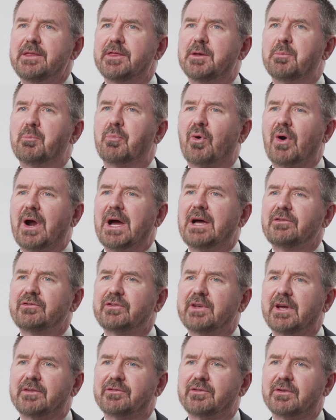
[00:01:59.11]
the
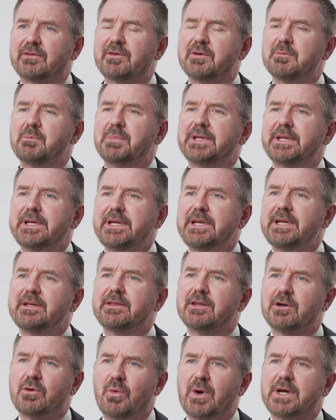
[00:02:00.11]
process of
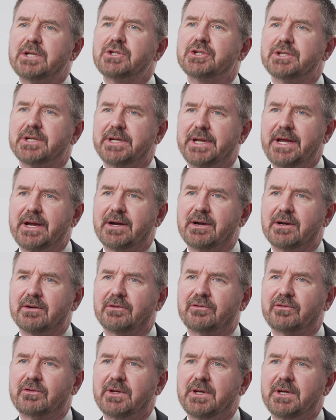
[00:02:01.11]
completing the
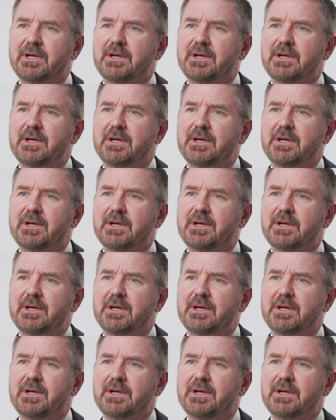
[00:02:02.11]
questionnaires